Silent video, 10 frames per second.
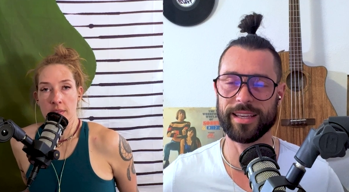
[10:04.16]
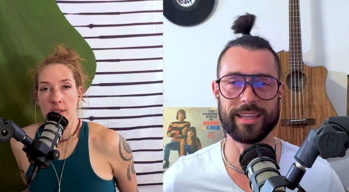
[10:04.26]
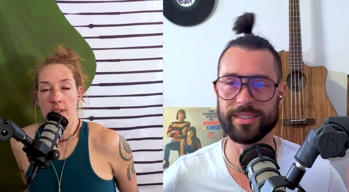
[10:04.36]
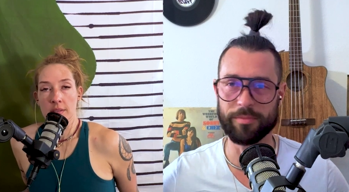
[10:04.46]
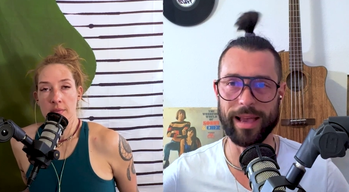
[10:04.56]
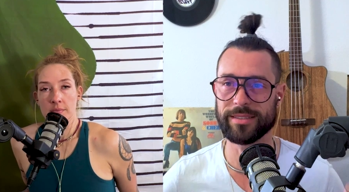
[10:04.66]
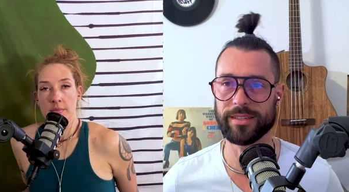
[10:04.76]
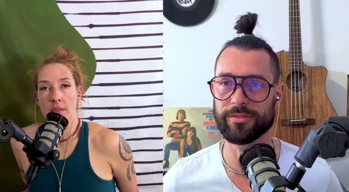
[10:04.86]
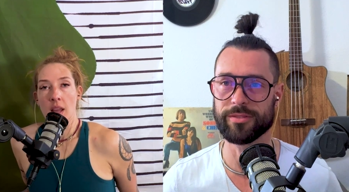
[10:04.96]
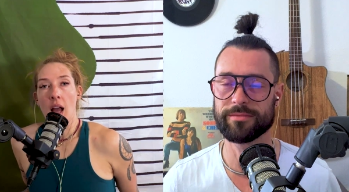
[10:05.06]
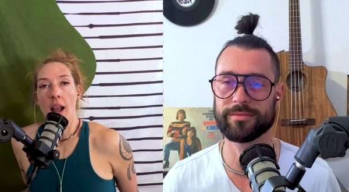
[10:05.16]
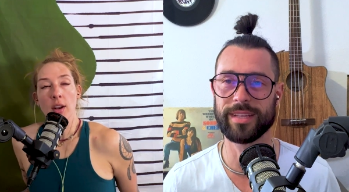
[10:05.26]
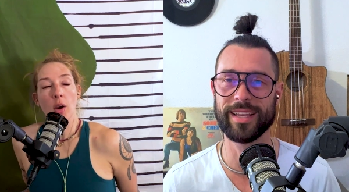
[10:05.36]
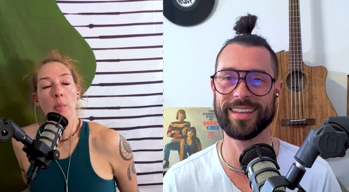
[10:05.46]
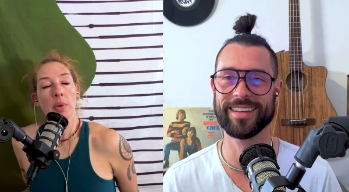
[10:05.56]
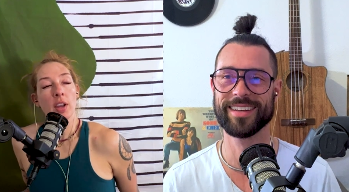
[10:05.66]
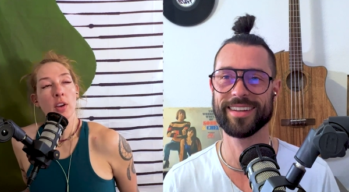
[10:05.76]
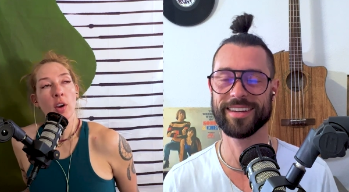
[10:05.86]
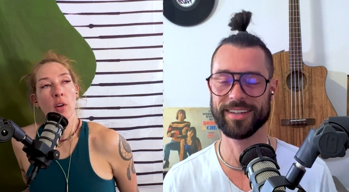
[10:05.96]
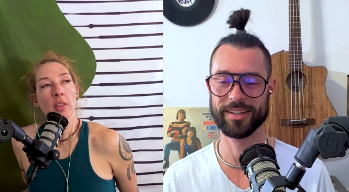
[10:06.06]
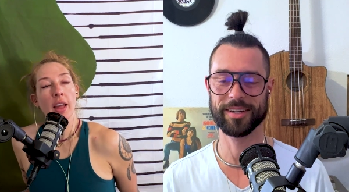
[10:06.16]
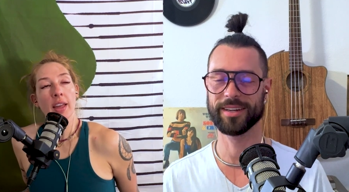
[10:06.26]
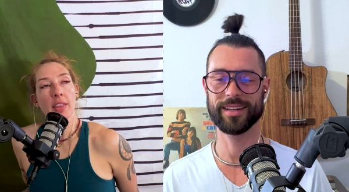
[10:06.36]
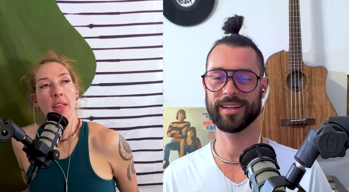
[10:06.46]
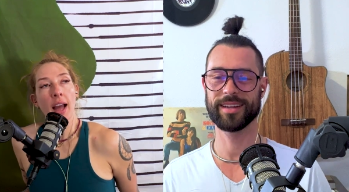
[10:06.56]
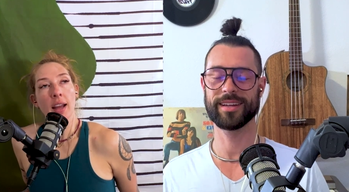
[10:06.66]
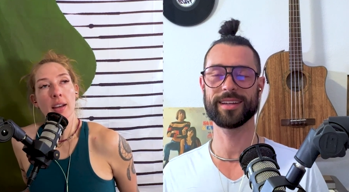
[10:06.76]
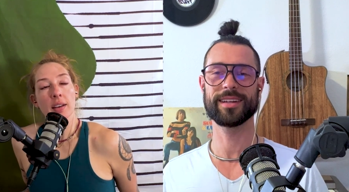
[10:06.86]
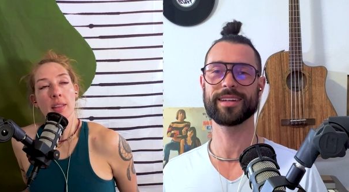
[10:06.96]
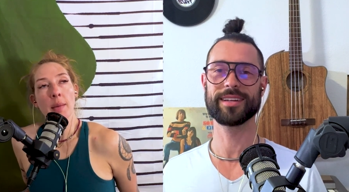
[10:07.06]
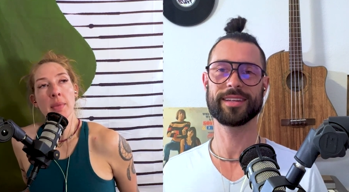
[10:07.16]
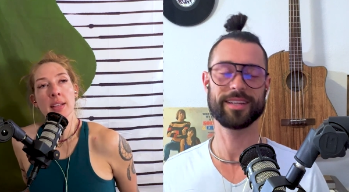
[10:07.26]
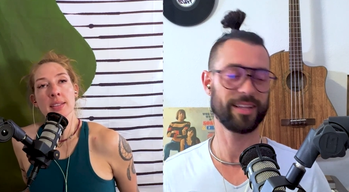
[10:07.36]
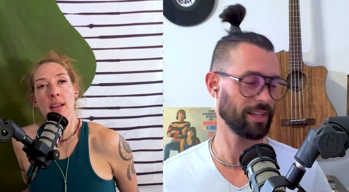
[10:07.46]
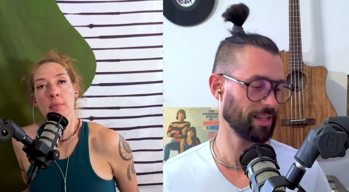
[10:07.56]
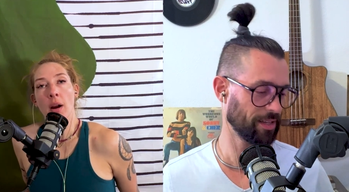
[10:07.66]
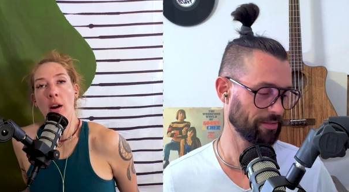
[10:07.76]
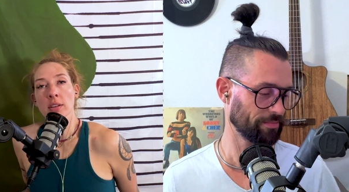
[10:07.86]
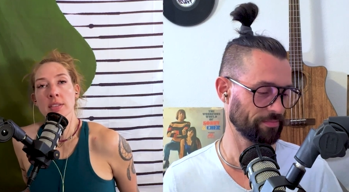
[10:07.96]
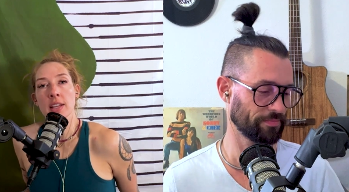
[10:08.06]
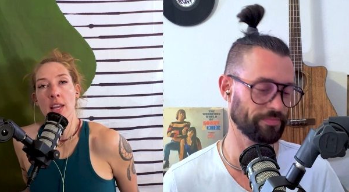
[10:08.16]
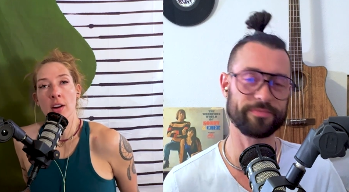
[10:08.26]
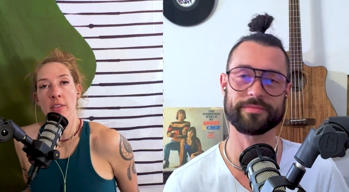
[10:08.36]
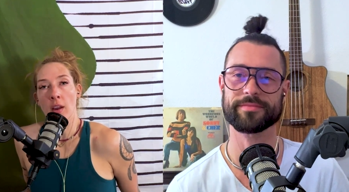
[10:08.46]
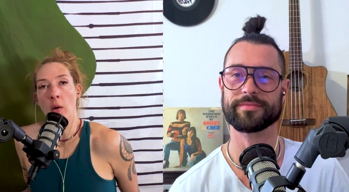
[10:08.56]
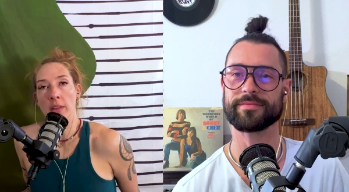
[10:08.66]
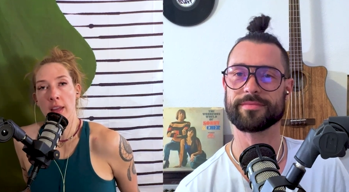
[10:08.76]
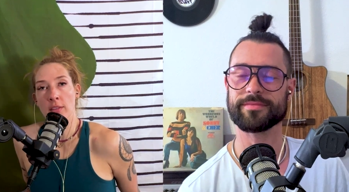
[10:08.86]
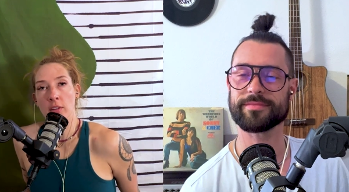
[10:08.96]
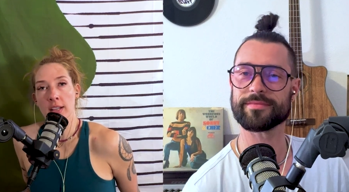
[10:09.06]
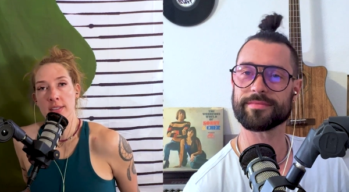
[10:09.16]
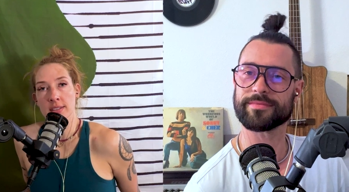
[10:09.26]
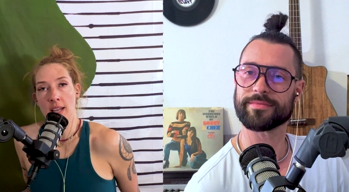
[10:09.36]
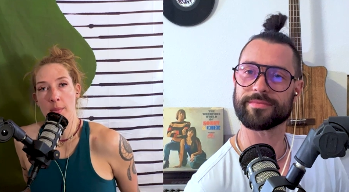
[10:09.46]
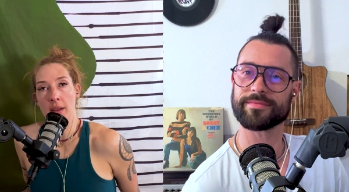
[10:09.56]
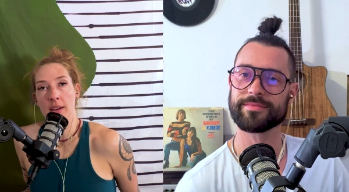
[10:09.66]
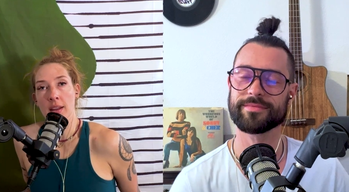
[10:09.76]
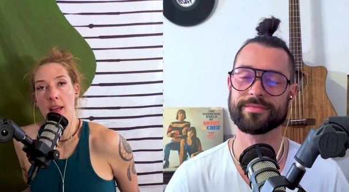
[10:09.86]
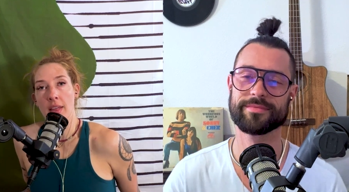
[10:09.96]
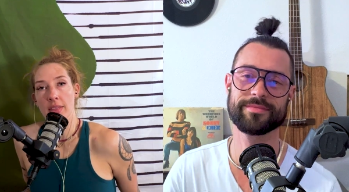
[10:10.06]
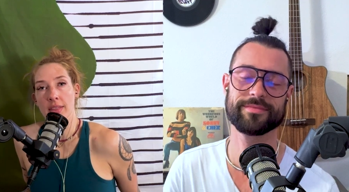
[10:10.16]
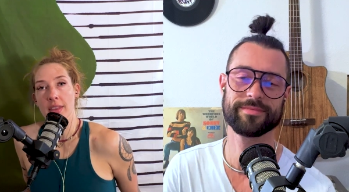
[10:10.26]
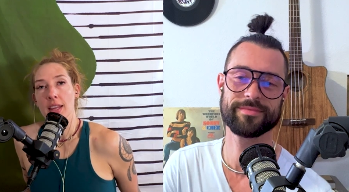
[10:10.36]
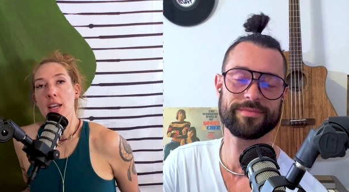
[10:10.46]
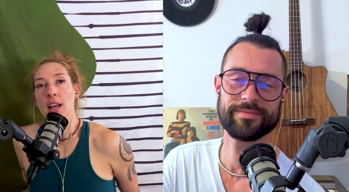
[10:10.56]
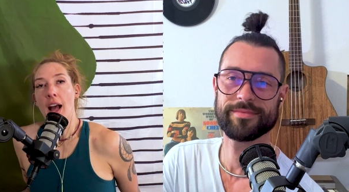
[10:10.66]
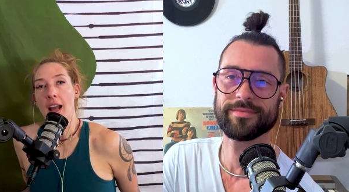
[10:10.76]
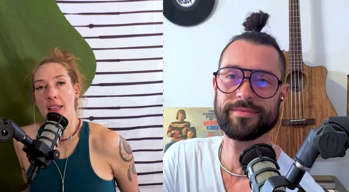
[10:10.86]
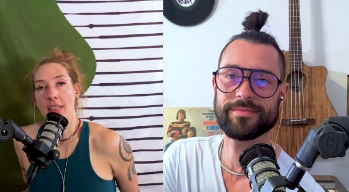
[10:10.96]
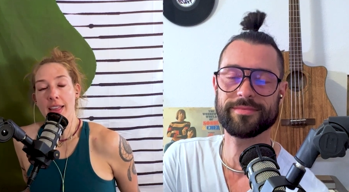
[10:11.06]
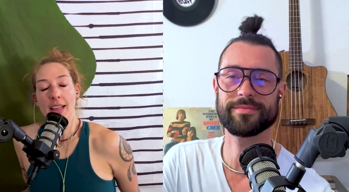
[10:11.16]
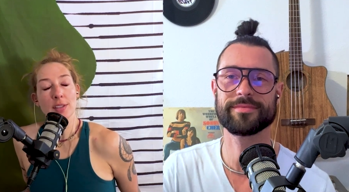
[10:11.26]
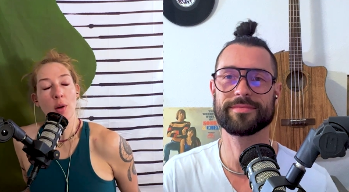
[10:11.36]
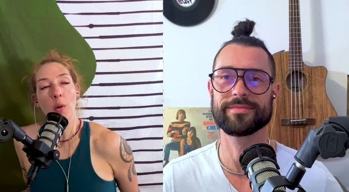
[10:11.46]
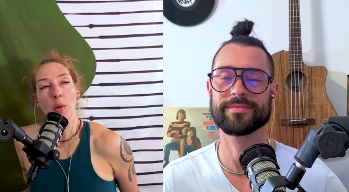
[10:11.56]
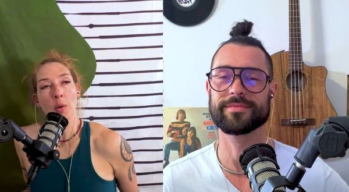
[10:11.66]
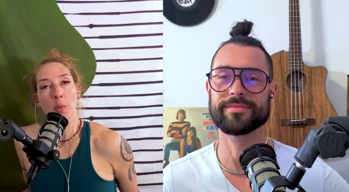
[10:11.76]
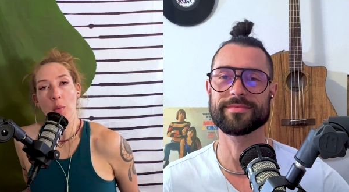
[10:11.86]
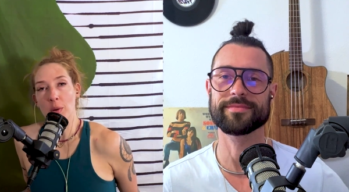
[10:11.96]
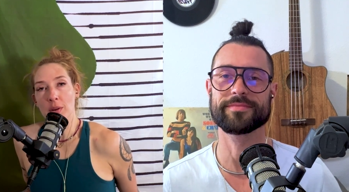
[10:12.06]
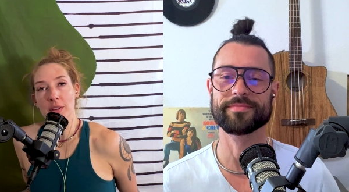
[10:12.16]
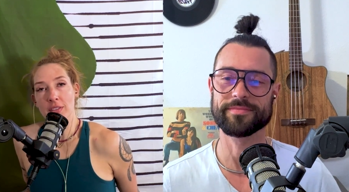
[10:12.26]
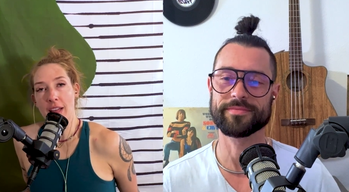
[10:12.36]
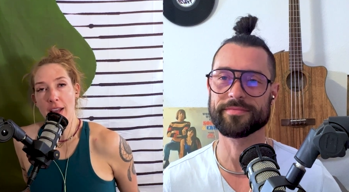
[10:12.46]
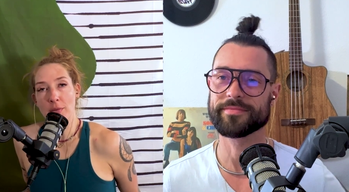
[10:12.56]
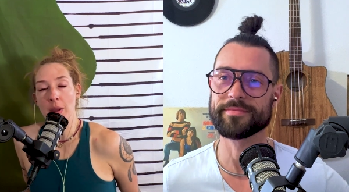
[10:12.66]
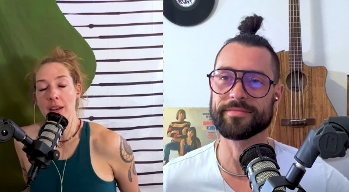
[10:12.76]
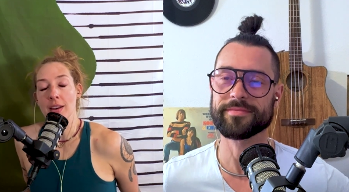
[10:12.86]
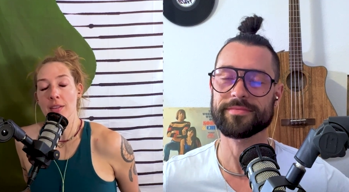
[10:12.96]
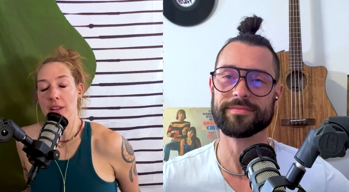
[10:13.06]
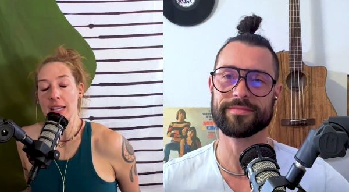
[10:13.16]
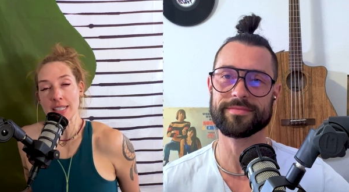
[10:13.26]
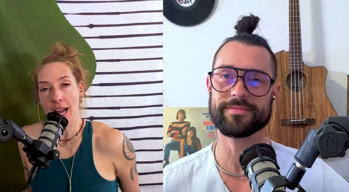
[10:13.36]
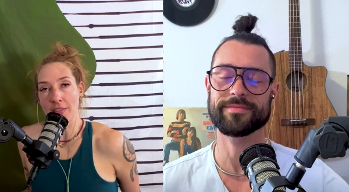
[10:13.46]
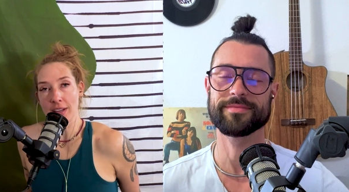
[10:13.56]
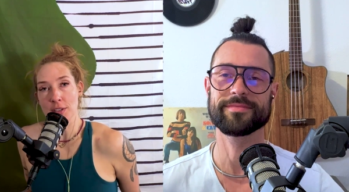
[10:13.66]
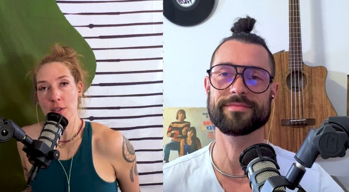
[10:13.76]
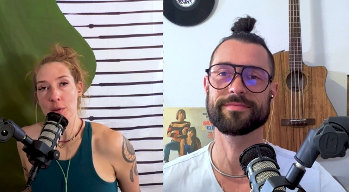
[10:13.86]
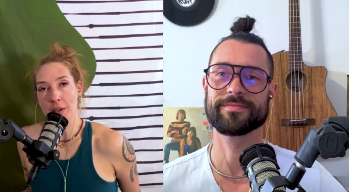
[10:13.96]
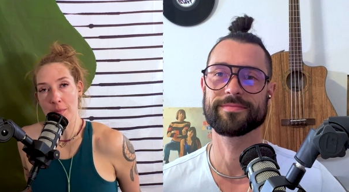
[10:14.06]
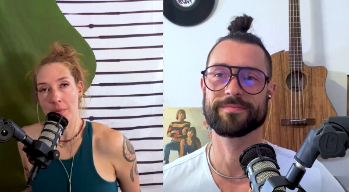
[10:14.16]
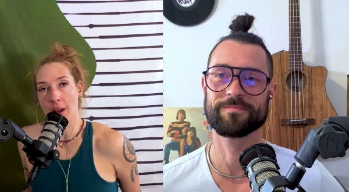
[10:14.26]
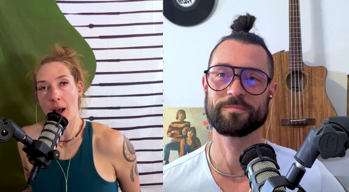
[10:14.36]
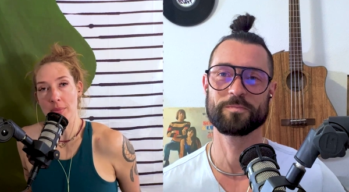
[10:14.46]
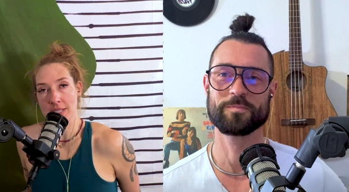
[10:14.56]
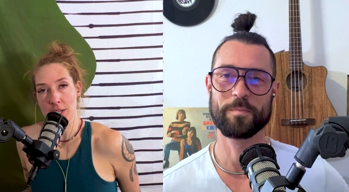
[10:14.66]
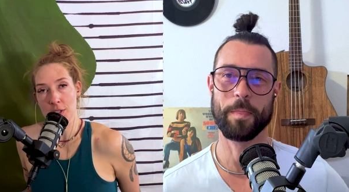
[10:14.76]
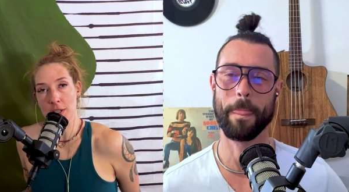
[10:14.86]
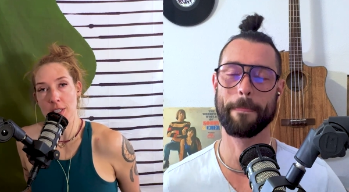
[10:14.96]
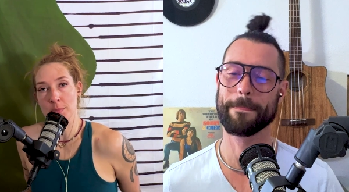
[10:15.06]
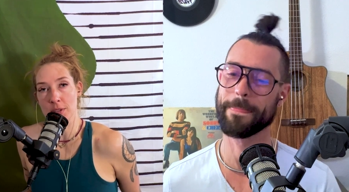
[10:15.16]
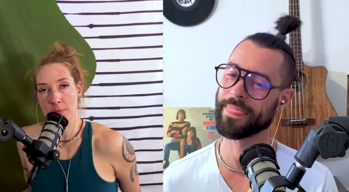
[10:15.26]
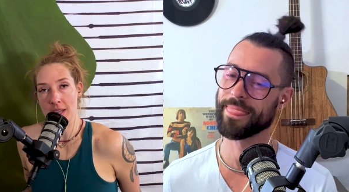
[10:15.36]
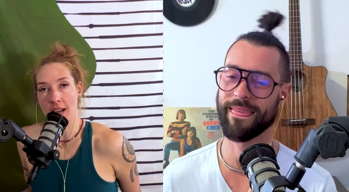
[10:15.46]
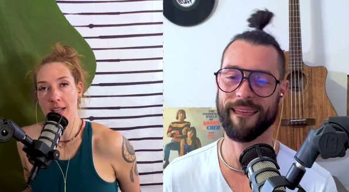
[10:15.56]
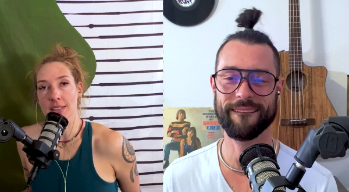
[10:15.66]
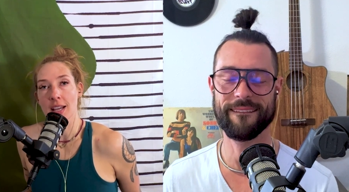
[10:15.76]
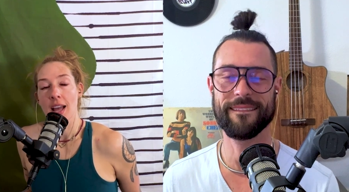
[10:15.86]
Speaker 1: he's massive.
Speaker 2: I know, but you know, like that that means that parts of the year they only have rice and salmon, and like that's a whole world of life. We didn't really dive into com- competitions just because